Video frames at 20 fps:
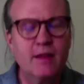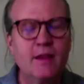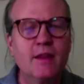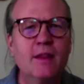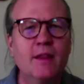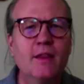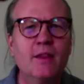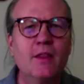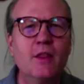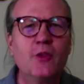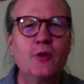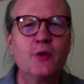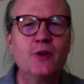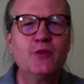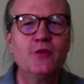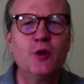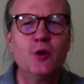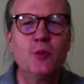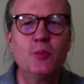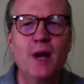the
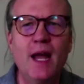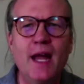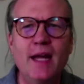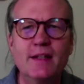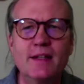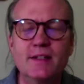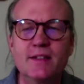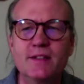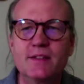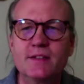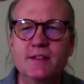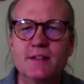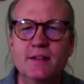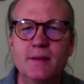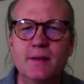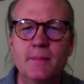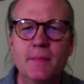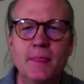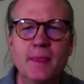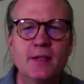threefold practice.
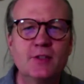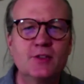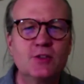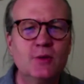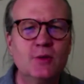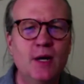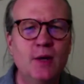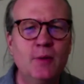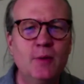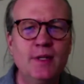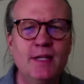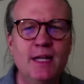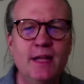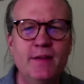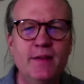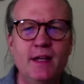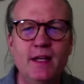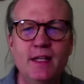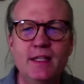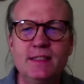So I went down
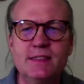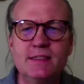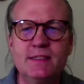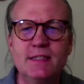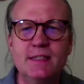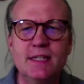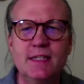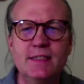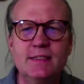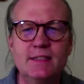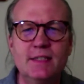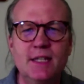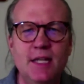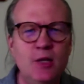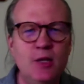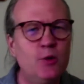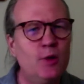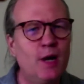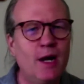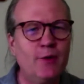the list and I said,
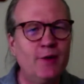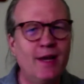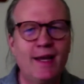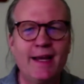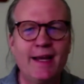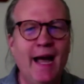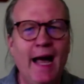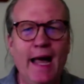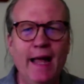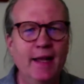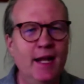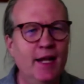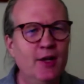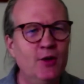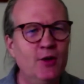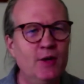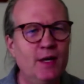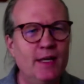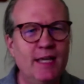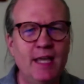inquiry I got. I
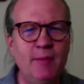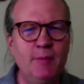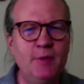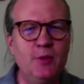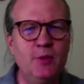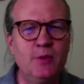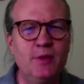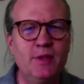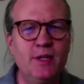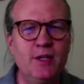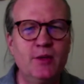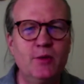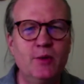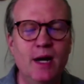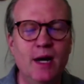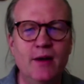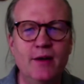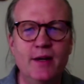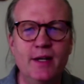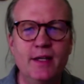know I came in with
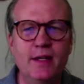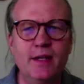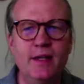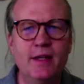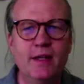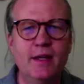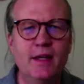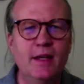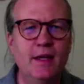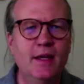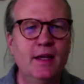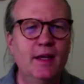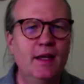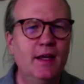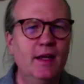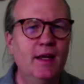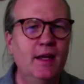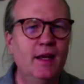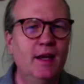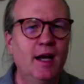inquiry.
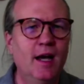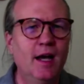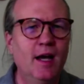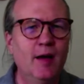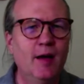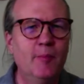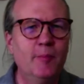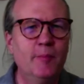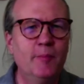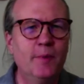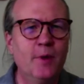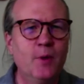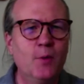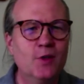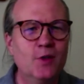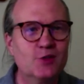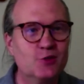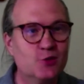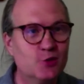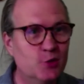It
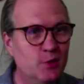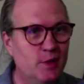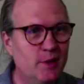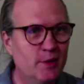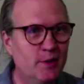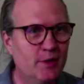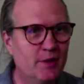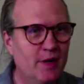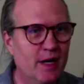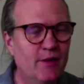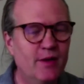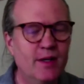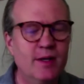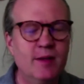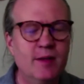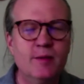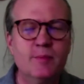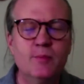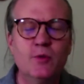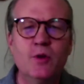wasn't true inquiry.
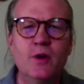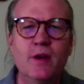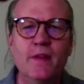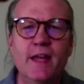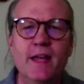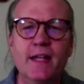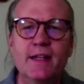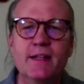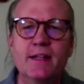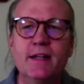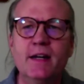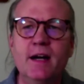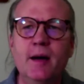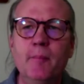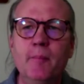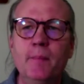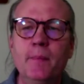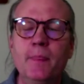More on that to come.